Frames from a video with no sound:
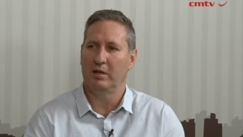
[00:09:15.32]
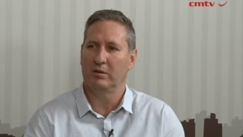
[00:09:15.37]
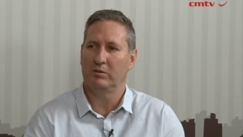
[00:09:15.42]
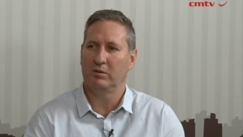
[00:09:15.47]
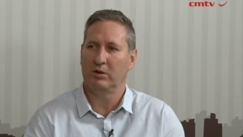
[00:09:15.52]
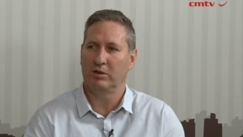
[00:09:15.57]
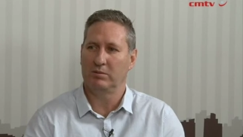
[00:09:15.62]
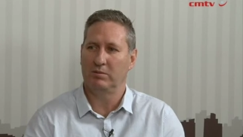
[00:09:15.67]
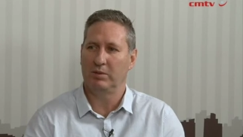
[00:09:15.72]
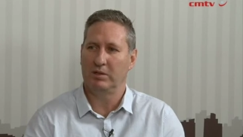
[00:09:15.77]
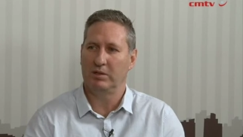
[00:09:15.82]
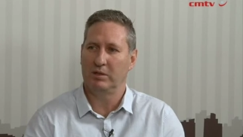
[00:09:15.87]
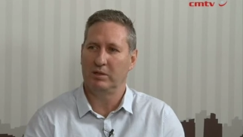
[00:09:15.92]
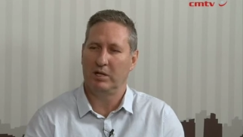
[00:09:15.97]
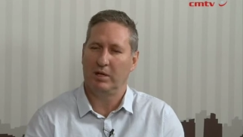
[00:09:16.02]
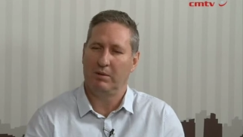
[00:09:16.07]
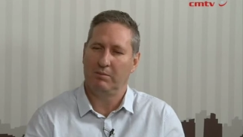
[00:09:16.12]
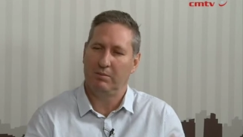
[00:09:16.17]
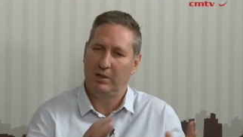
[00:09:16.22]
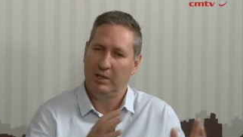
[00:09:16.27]
transmission
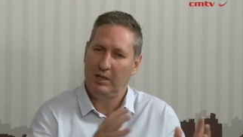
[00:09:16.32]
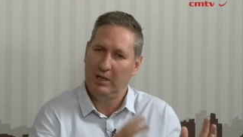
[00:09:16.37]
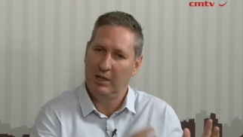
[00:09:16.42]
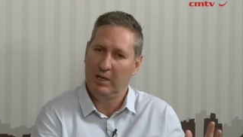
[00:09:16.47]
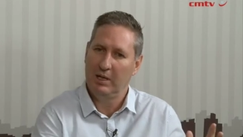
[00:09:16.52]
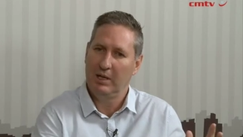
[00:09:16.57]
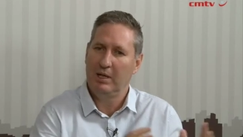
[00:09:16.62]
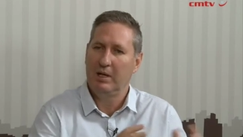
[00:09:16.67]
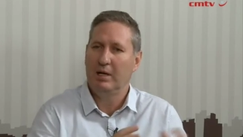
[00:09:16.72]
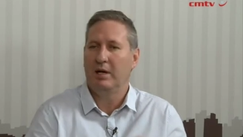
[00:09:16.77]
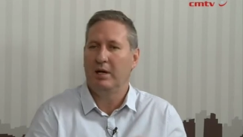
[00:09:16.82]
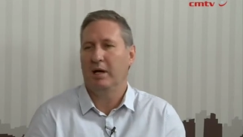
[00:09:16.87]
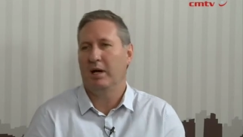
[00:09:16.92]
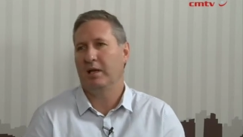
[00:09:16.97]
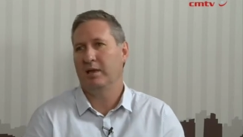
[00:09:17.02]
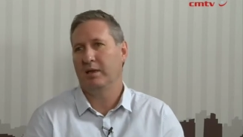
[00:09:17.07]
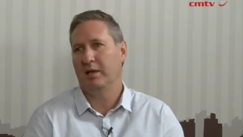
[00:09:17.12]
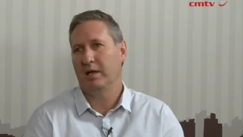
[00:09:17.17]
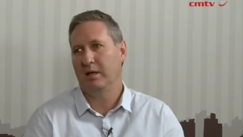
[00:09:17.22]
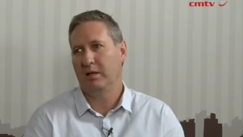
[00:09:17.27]
company.
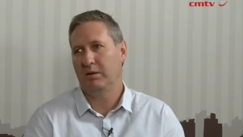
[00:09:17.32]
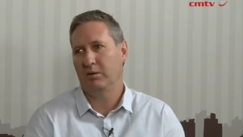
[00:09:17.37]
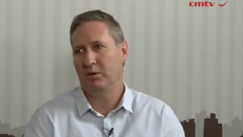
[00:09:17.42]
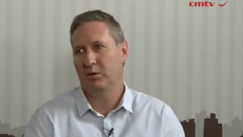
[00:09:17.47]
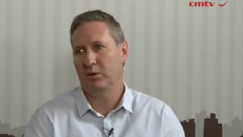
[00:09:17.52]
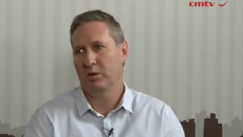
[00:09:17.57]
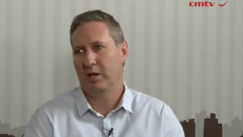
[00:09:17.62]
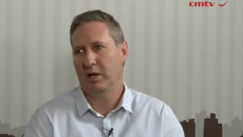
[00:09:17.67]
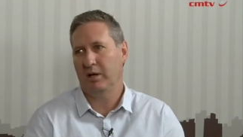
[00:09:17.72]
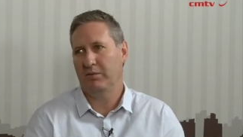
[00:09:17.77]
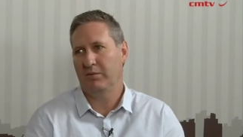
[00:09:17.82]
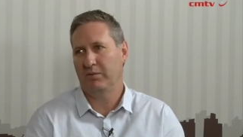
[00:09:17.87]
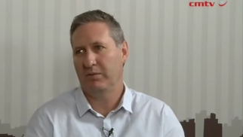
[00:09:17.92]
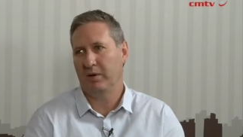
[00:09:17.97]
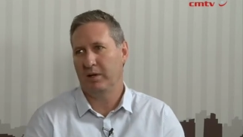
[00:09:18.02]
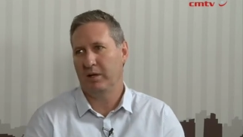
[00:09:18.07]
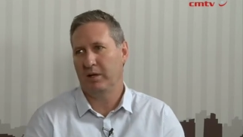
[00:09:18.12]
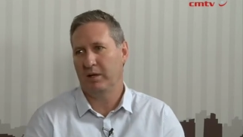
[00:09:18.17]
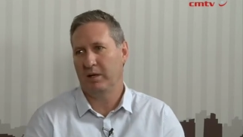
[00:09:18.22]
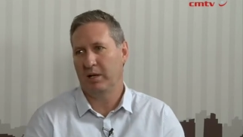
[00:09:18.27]
And then you'll have
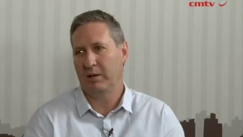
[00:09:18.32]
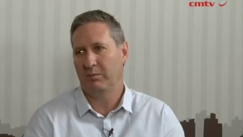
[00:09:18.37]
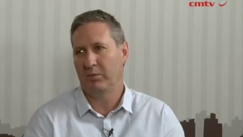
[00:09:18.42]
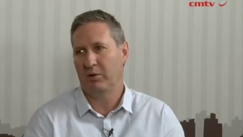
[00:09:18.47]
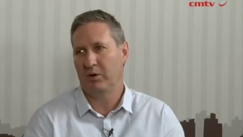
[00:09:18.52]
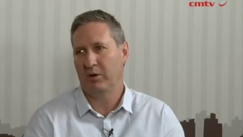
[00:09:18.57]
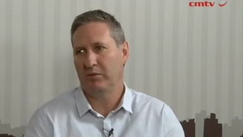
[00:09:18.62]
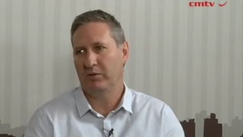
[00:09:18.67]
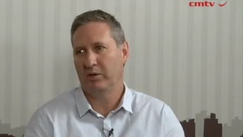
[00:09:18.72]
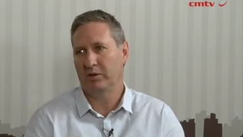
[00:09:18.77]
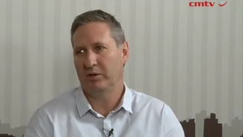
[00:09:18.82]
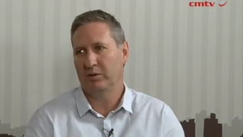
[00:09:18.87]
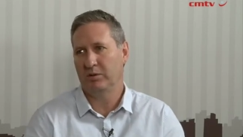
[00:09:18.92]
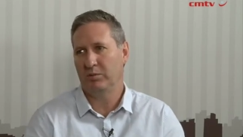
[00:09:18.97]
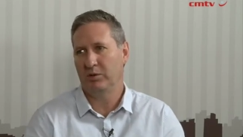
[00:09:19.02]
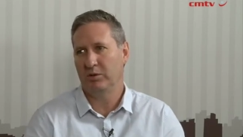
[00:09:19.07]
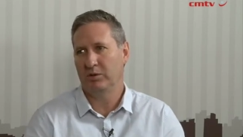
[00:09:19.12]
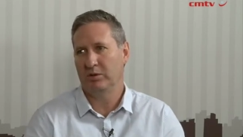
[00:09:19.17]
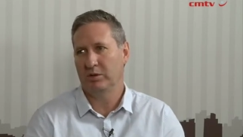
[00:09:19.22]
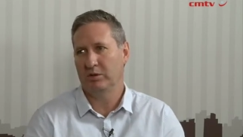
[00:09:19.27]
a number of
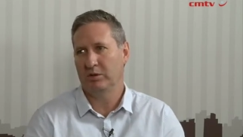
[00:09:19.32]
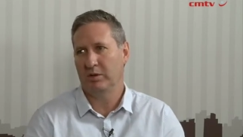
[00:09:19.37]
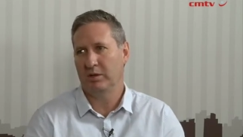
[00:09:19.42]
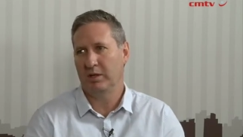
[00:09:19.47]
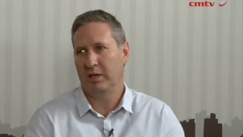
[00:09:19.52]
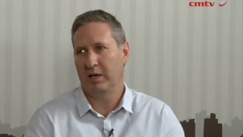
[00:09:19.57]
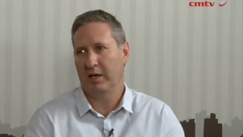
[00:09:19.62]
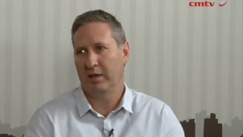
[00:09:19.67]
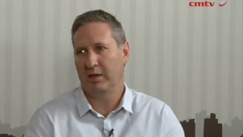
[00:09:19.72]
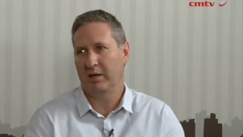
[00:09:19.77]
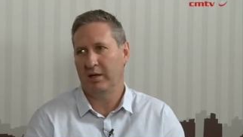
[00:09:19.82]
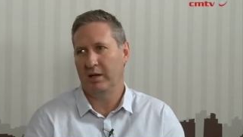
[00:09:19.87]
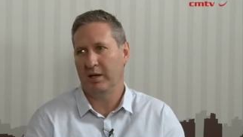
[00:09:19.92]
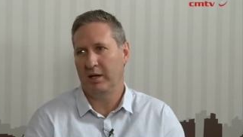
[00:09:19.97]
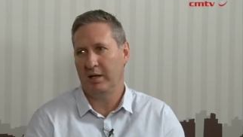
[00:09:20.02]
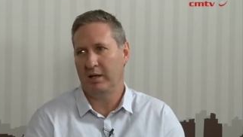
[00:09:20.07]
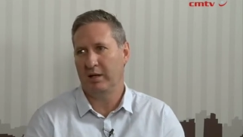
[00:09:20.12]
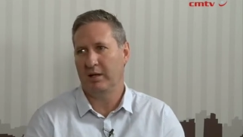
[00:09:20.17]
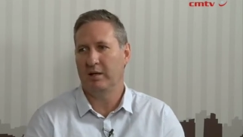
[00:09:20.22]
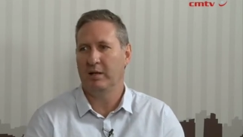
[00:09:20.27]
distributors on the other
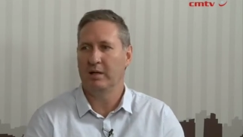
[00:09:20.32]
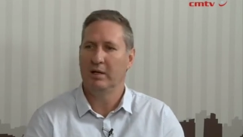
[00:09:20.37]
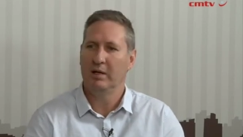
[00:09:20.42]
end,